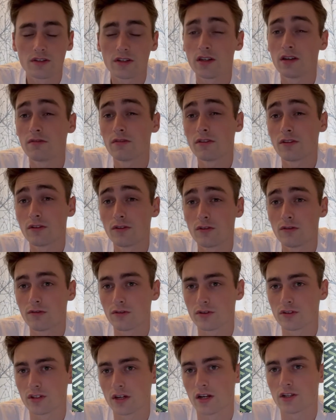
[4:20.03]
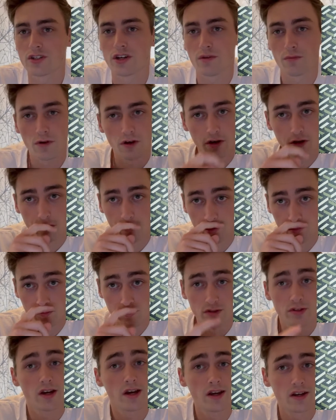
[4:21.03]
and even the new Versace monogram,
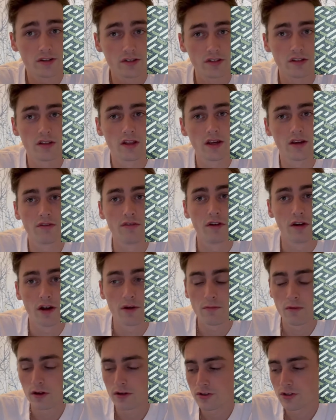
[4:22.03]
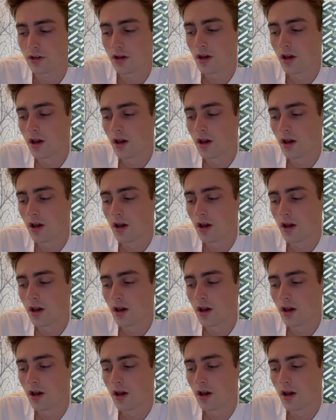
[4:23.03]
which I actually like very much.